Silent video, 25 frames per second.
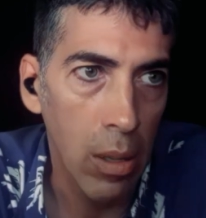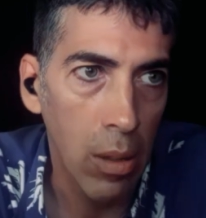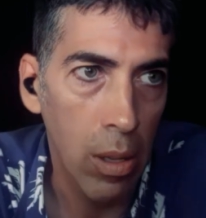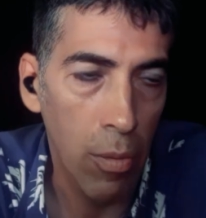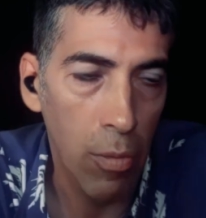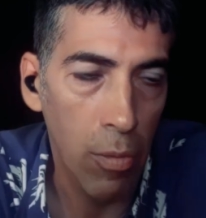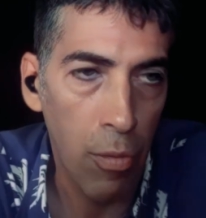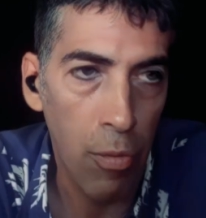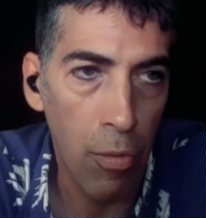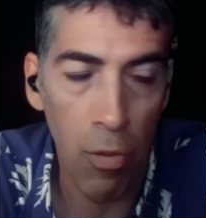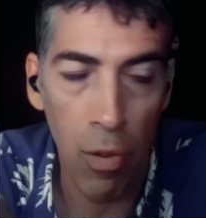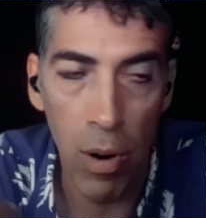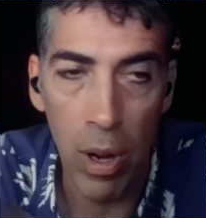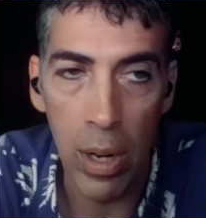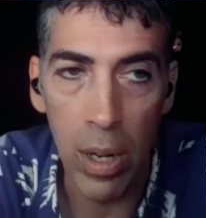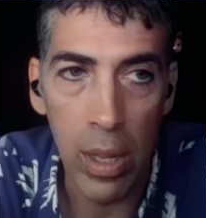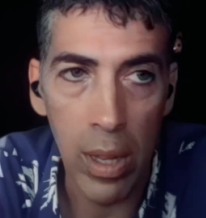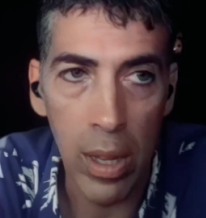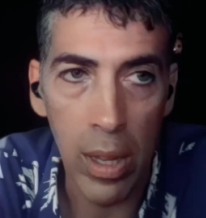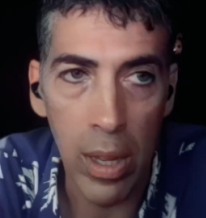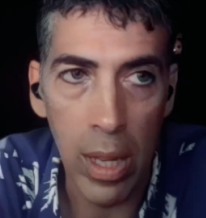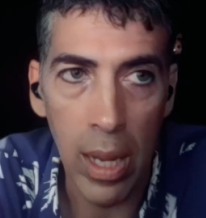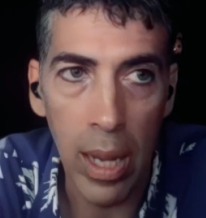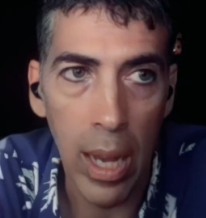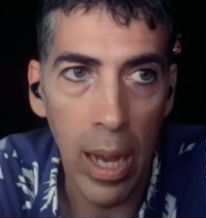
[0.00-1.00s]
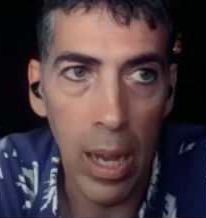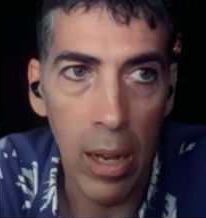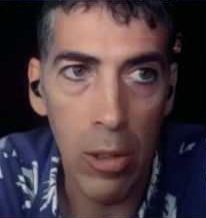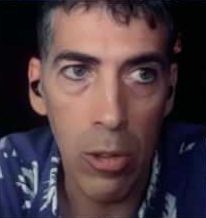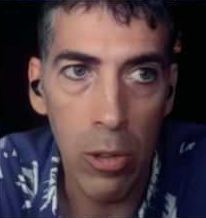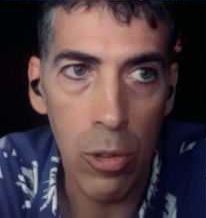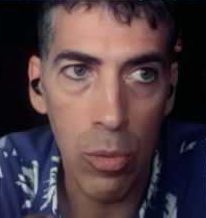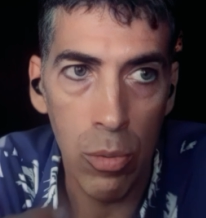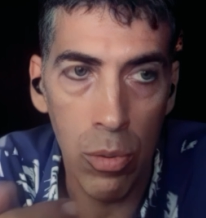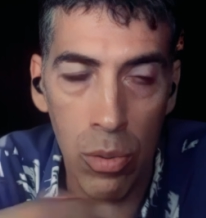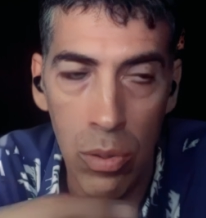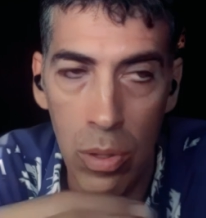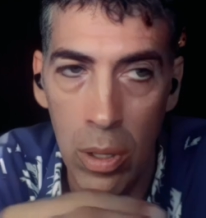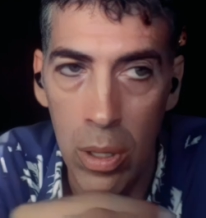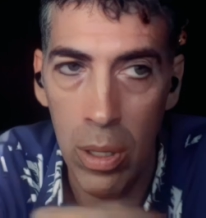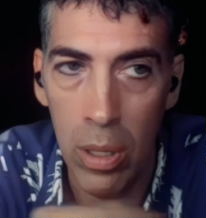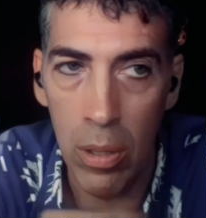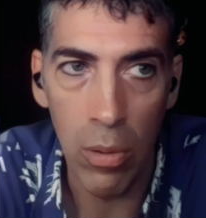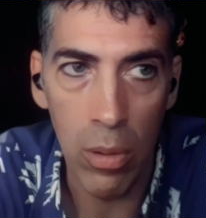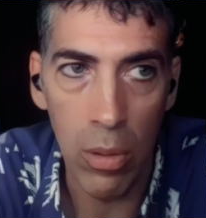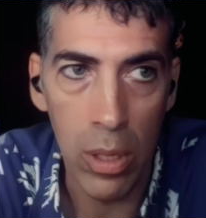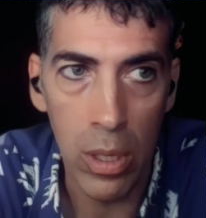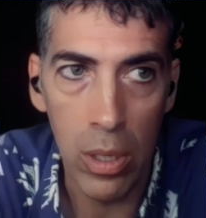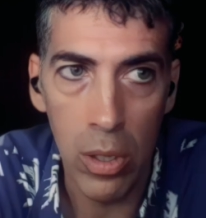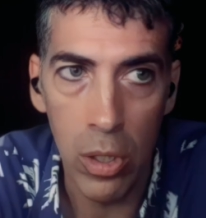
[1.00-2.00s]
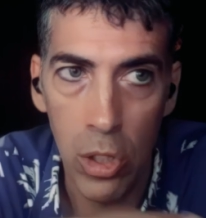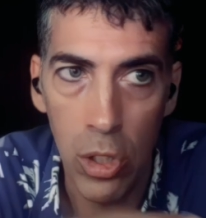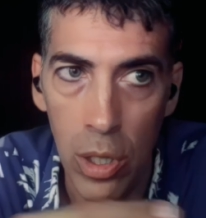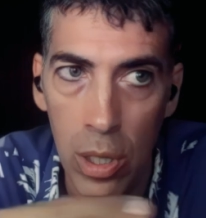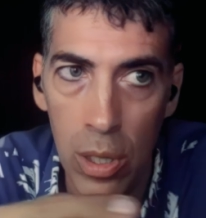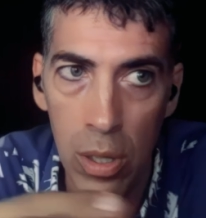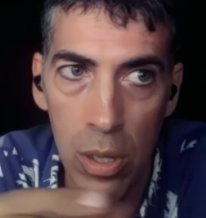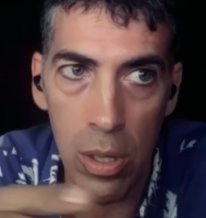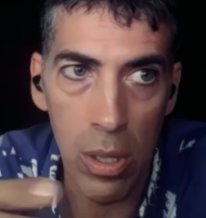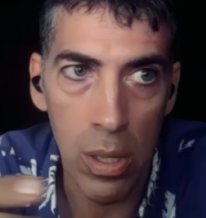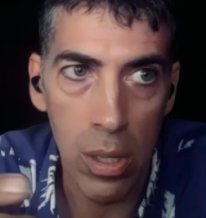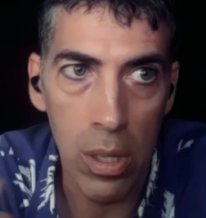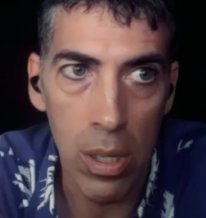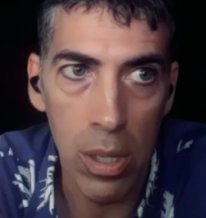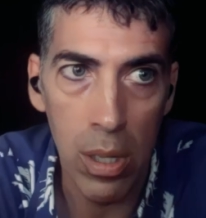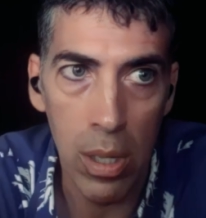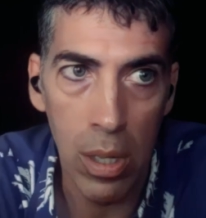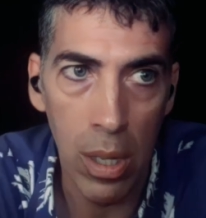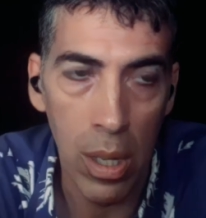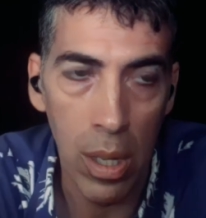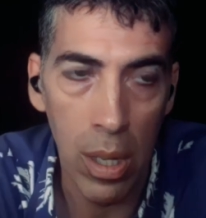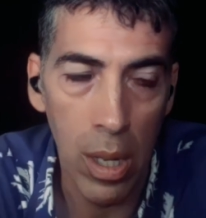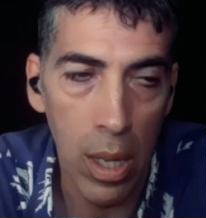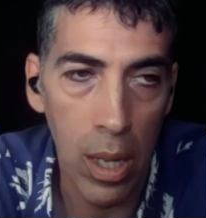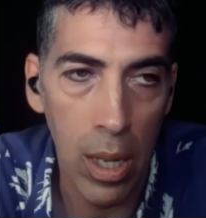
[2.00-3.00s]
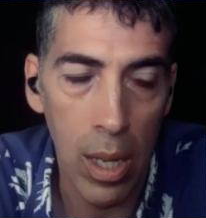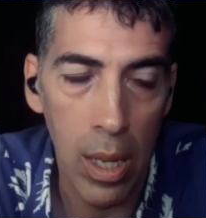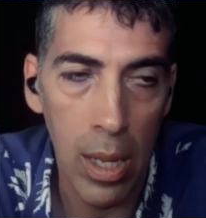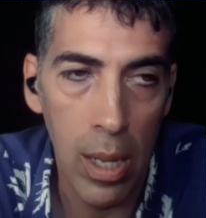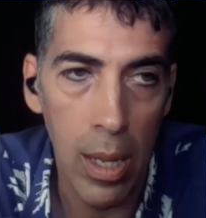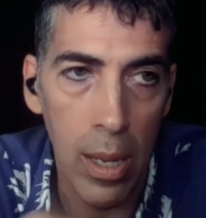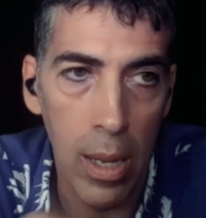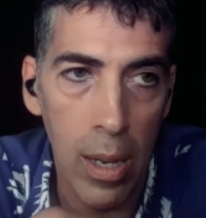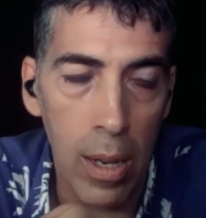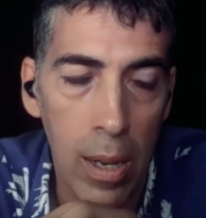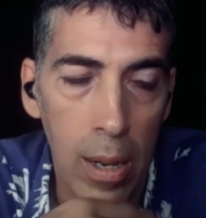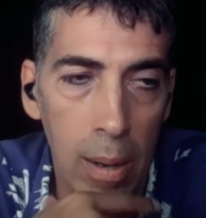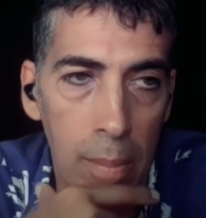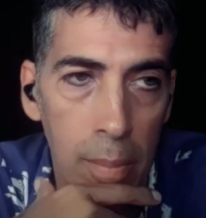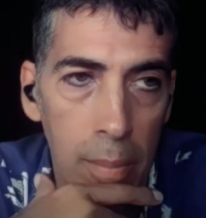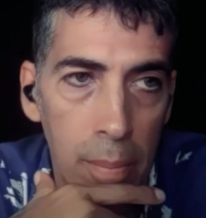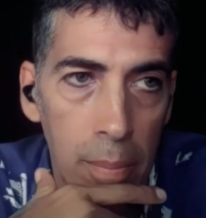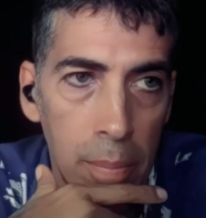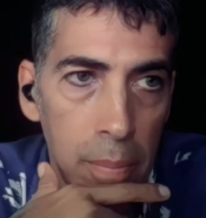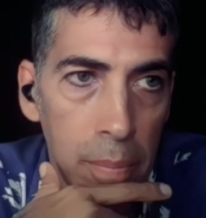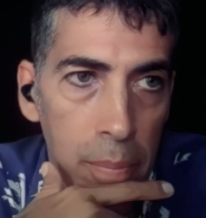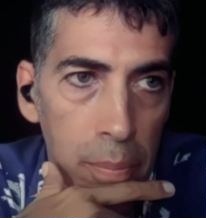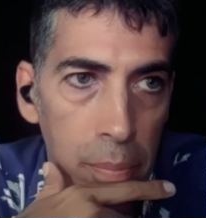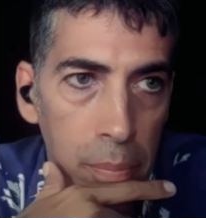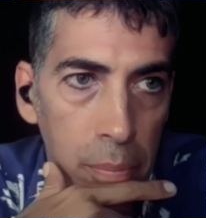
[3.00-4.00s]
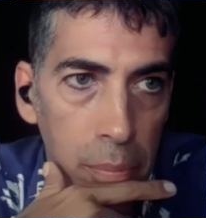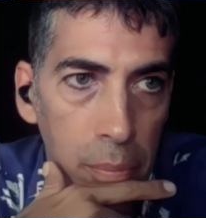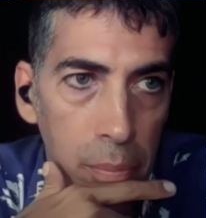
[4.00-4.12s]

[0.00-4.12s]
The front of the house was literally just a um,